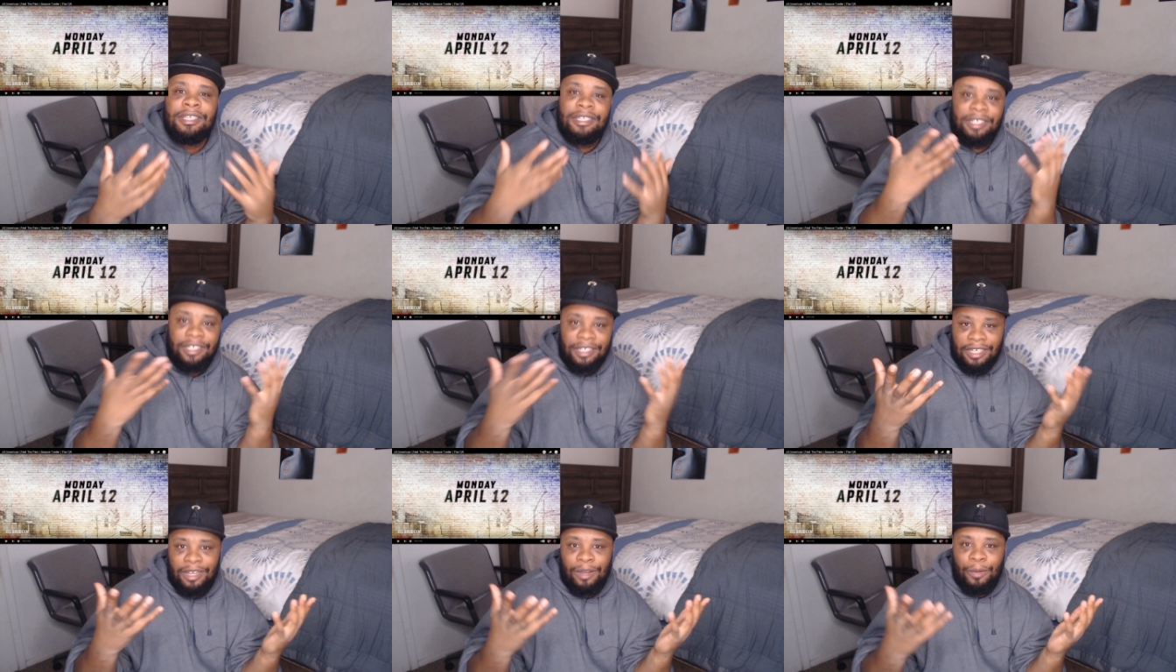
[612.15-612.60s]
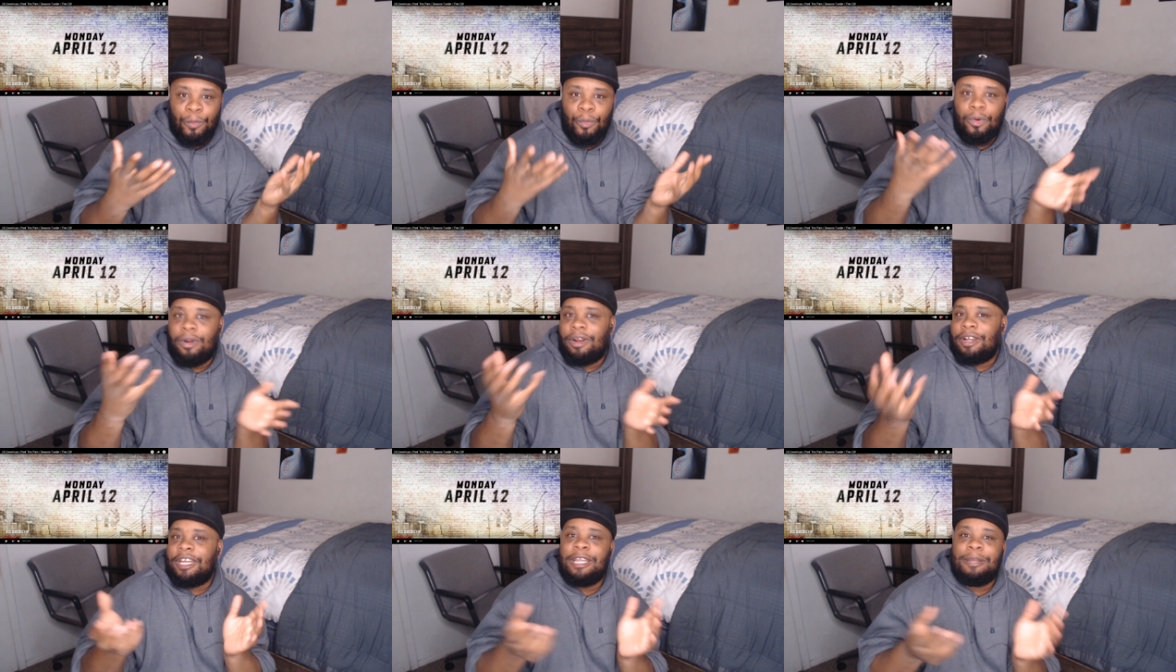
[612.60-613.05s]
uh,
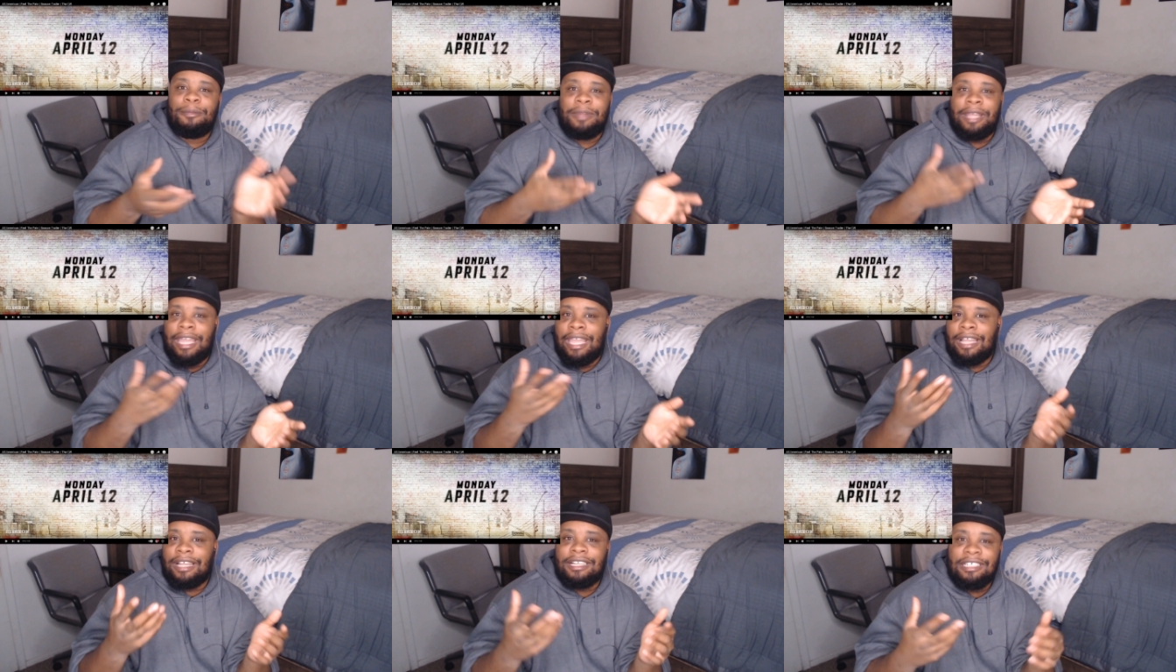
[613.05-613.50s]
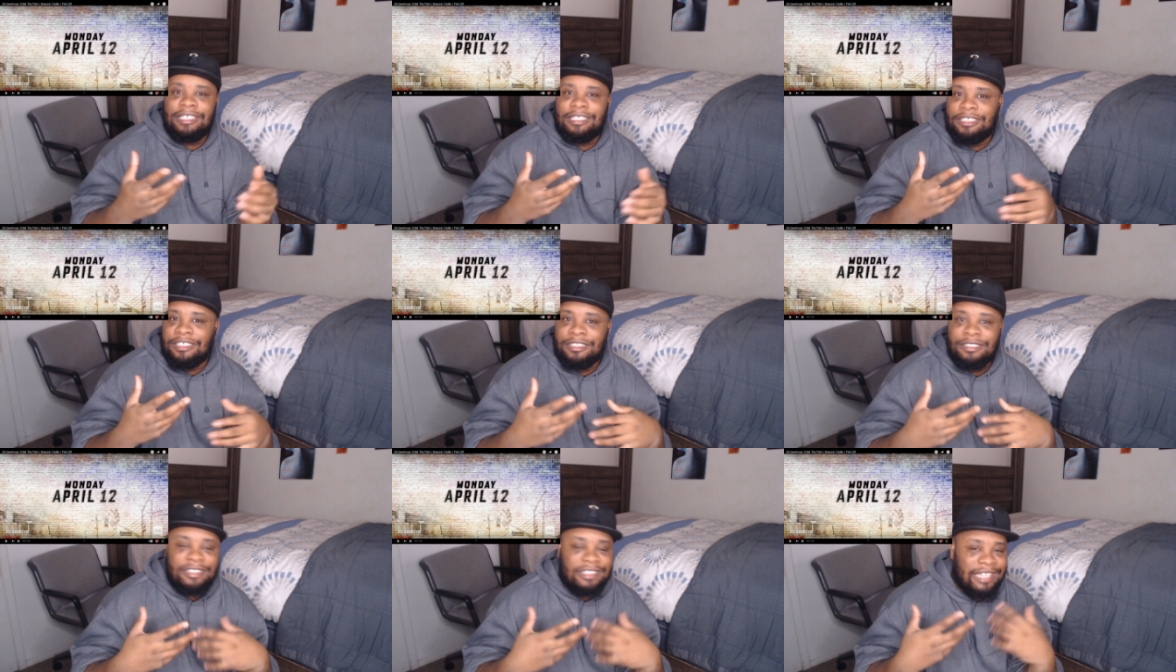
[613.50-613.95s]
warned him to act,
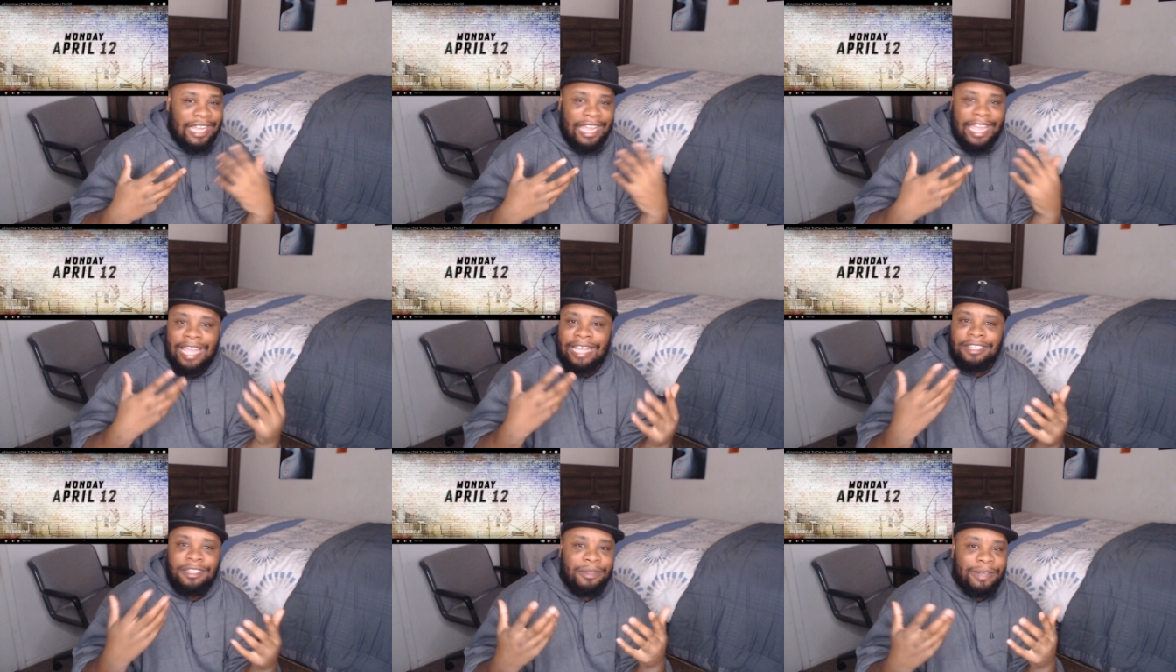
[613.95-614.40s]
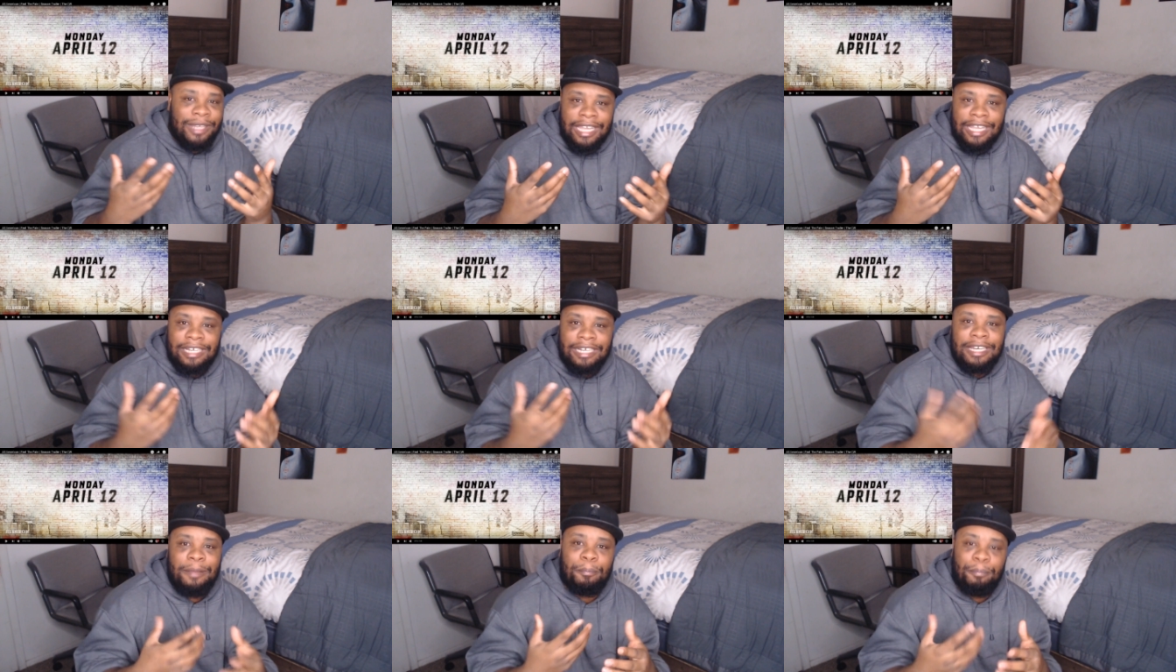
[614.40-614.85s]
to act a little
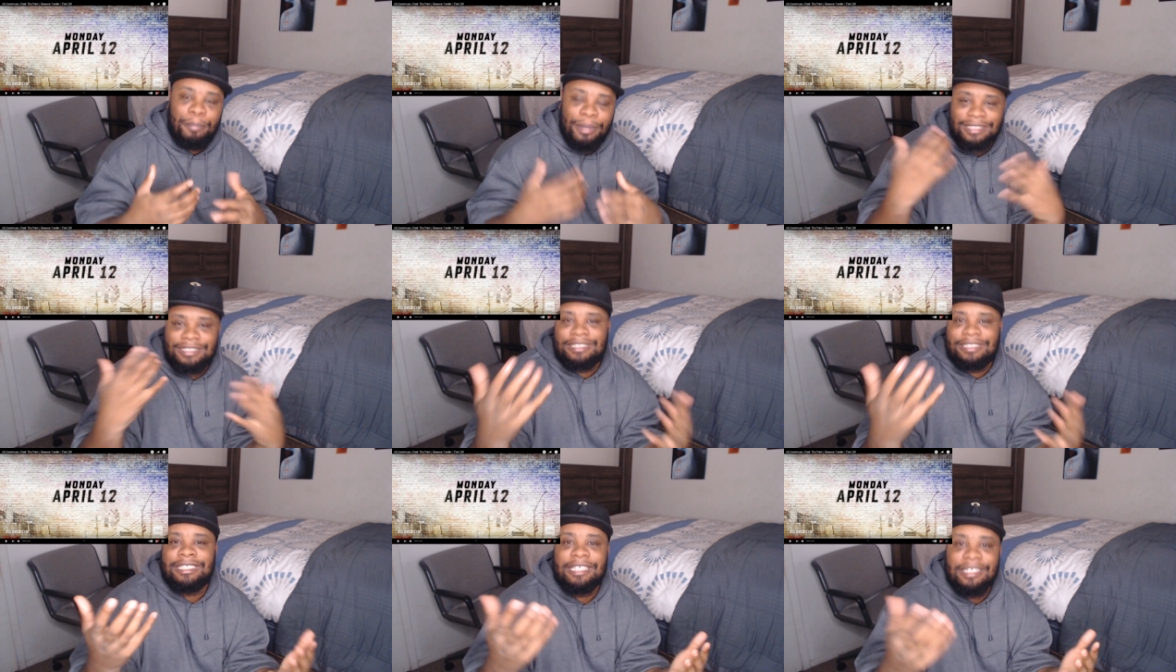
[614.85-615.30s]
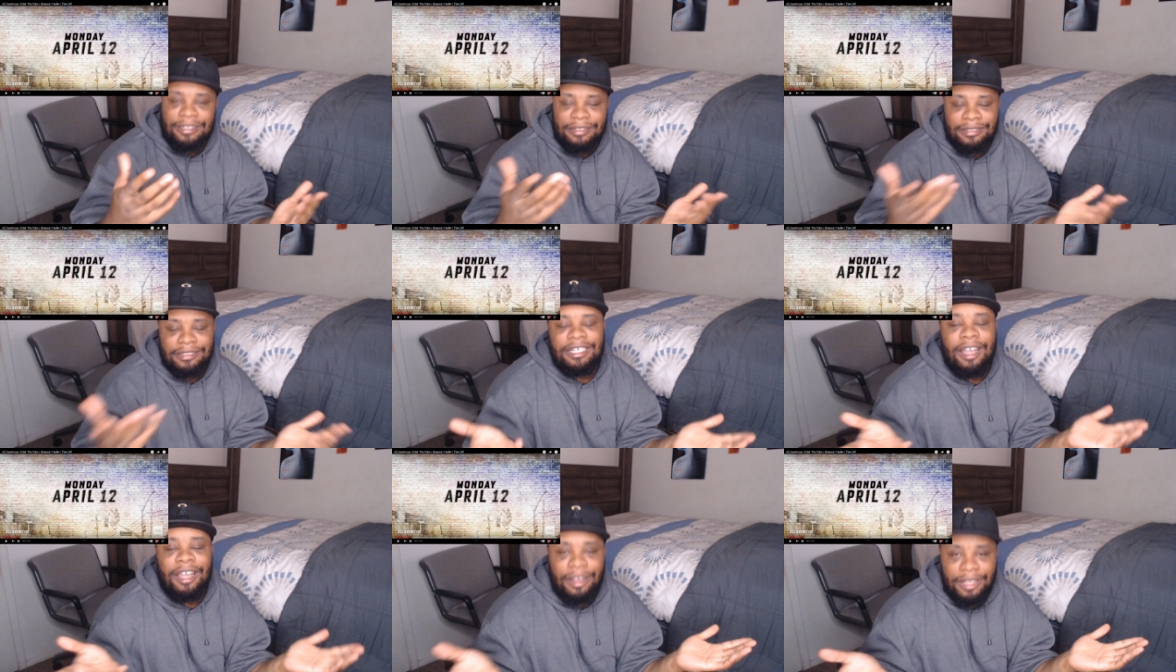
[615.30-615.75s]
ignorant, but still,
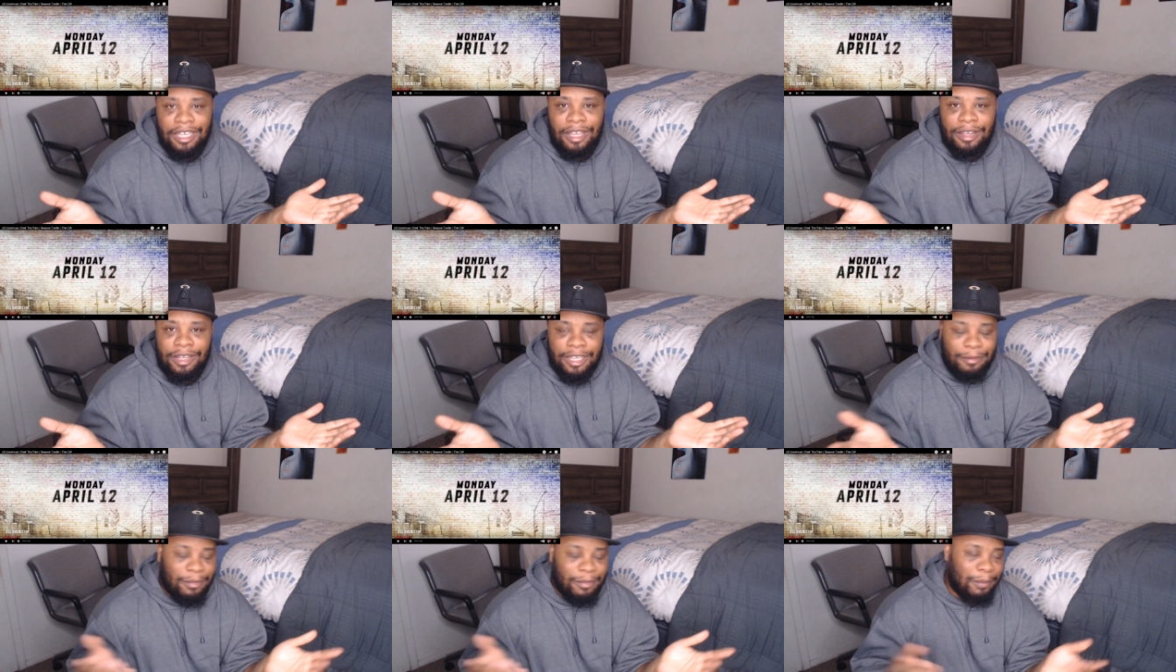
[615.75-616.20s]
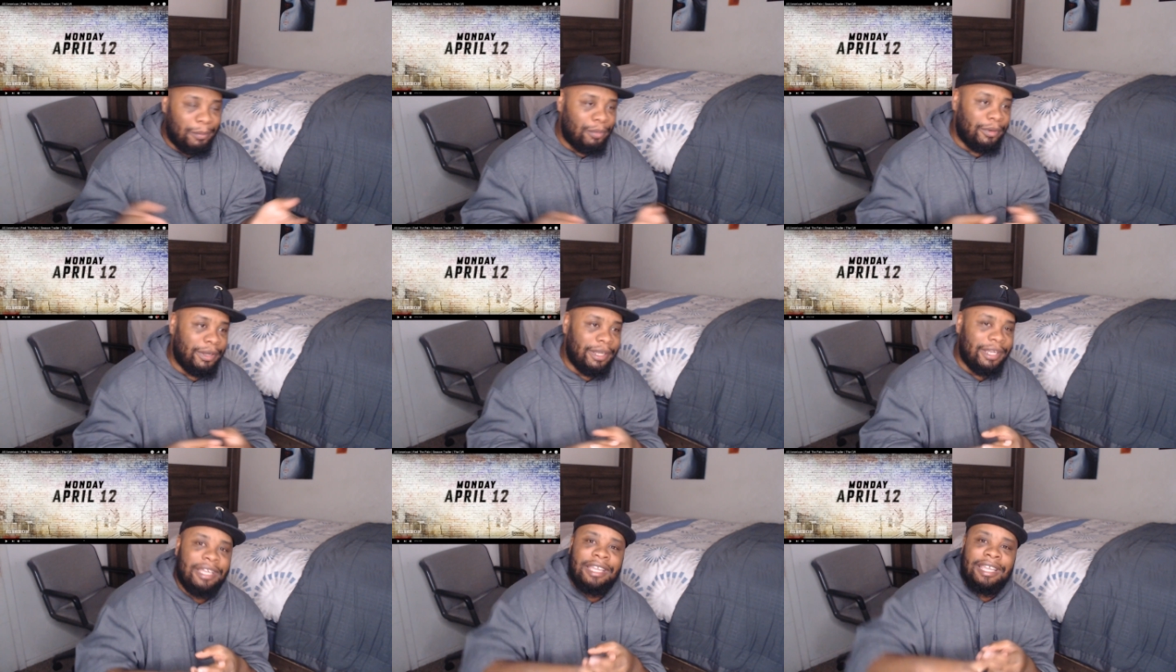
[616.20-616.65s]
y'all, y'all get my
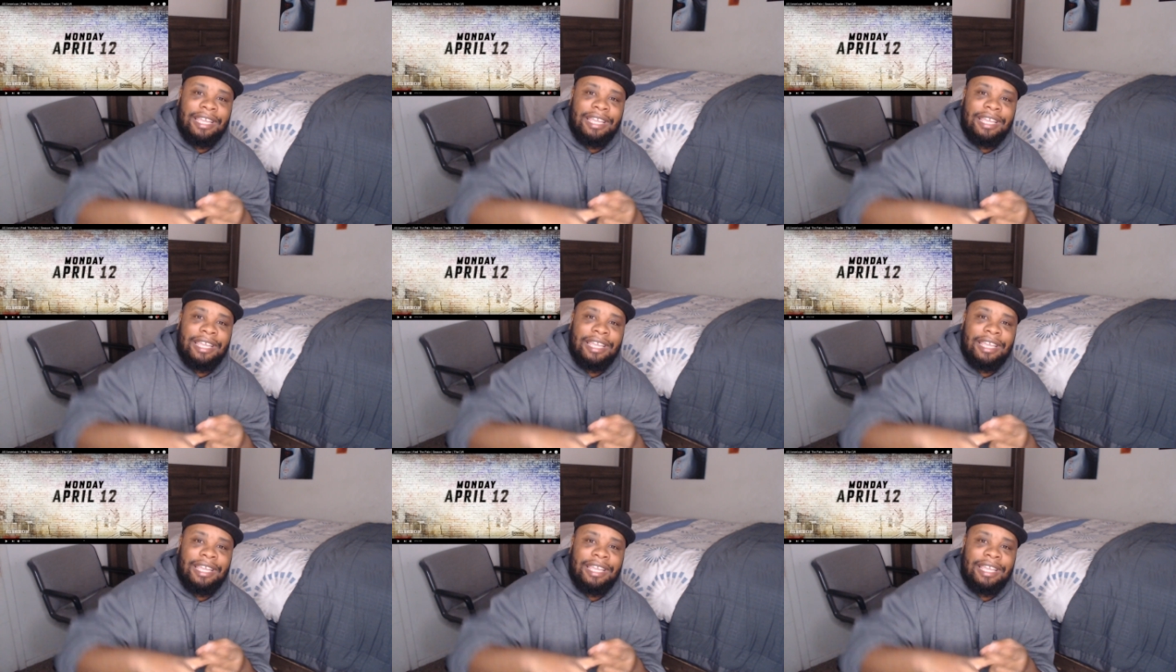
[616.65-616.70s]
point.